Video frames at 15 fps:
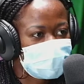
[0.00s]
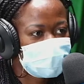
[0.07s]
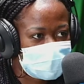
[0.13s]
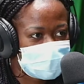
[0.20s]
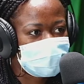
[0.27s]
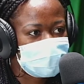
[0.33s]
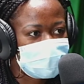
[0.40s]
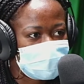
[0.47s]

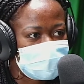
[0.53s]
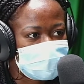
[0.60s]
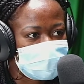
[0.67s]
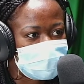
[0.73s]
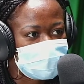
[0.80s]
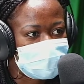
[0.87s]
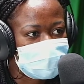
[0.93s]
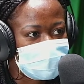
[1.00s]
They would prefer
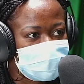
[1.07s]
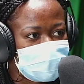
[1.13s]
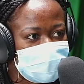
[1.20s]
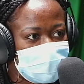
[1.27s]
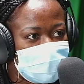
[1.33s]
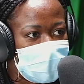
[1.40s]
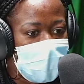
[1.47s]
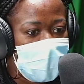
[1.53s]
doing that.
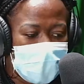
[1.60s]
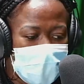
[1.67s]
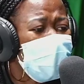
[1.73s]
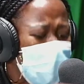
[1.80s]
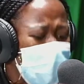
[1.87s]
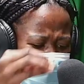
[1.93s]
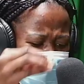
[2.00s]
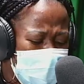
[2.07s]

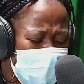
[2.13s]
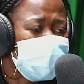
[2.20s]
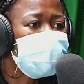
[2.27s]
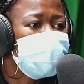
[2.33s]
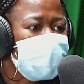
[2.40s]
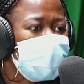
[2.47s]
It would pay